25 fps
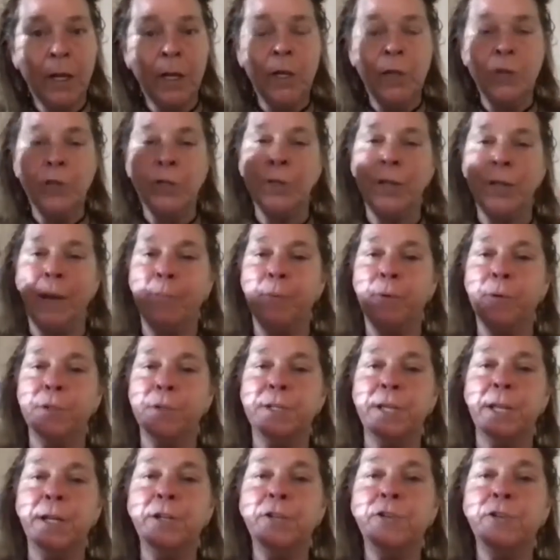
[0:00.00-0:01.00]
So that
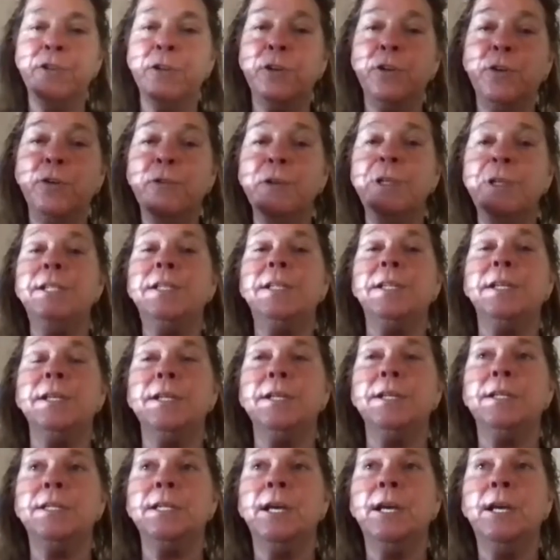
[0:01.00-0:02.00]
percentage
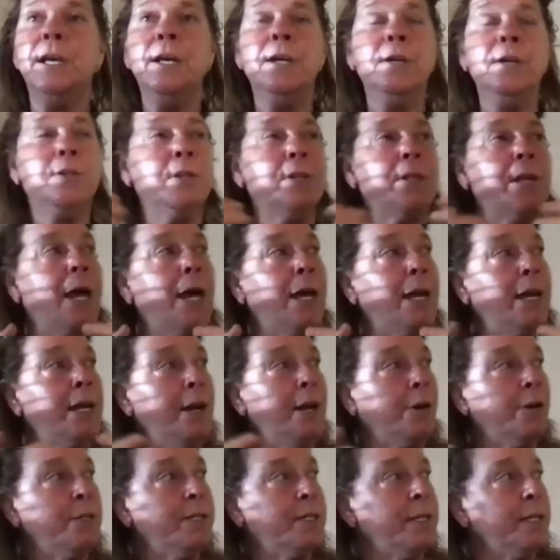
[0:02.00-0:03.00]
increases, so that in
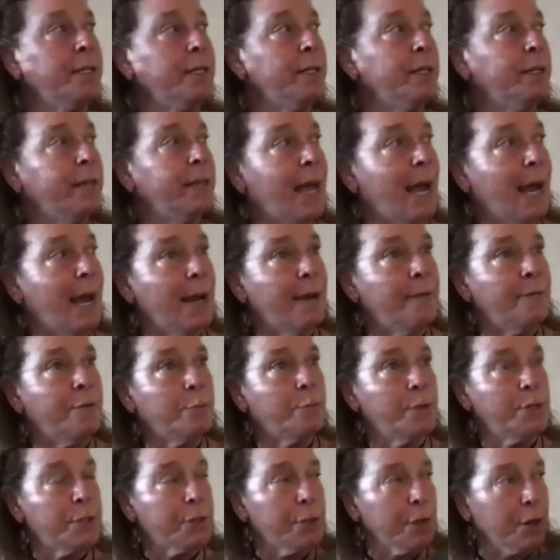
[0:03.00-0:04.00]
our daily lives,
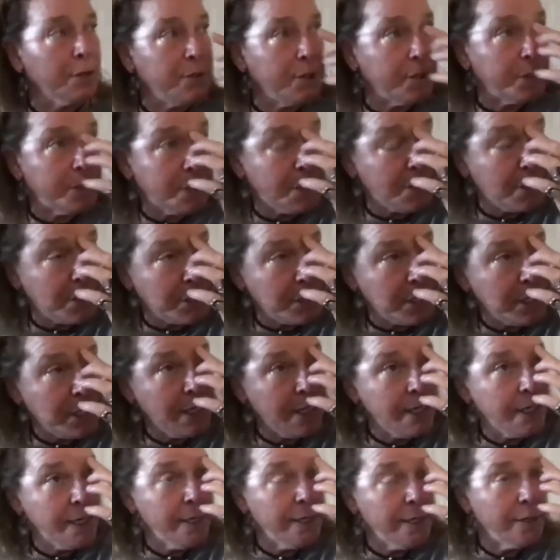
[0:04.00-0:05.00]
we start to
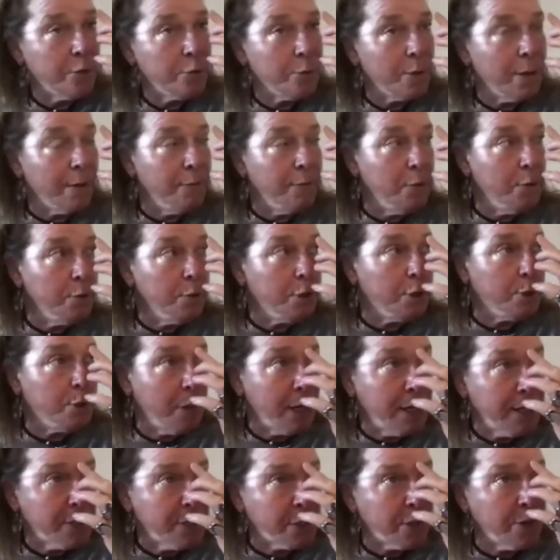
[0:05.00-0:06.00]
see, because we have new
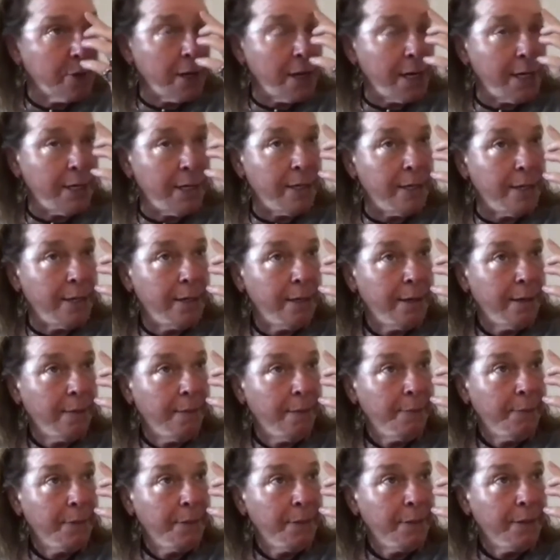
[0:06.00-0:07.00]
space created,
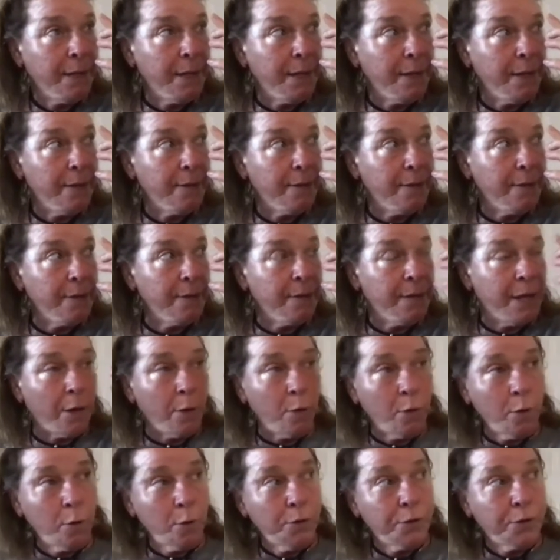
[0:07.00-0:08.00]
that that
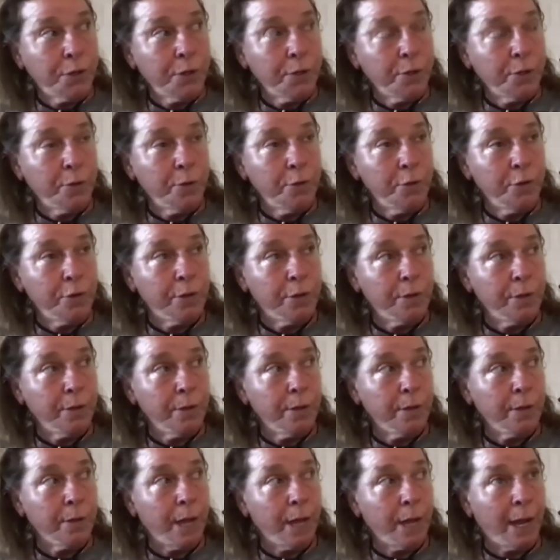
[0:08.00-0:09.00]
old conclusion,
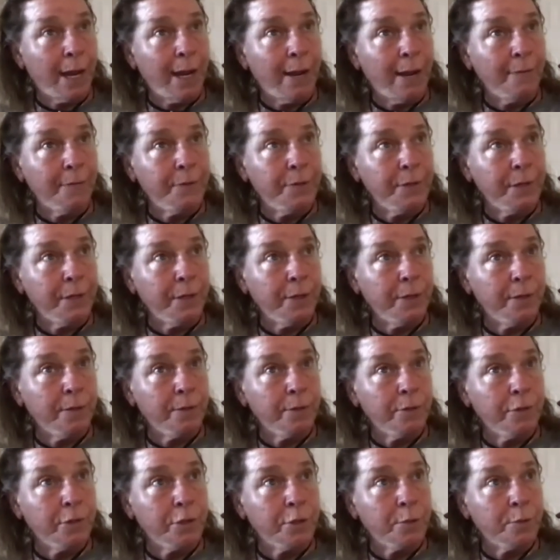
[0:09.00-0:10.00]
I have to
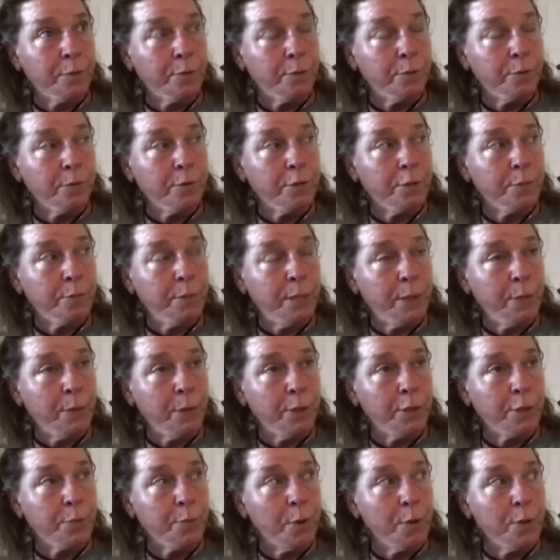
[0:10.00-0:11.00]
just speak
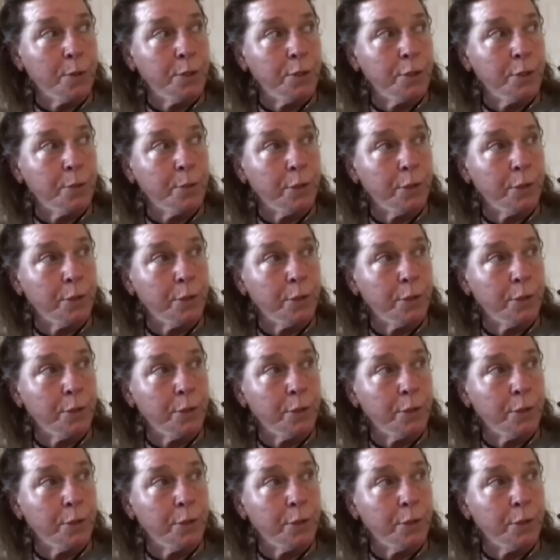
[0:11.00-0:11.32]
when spoken to, I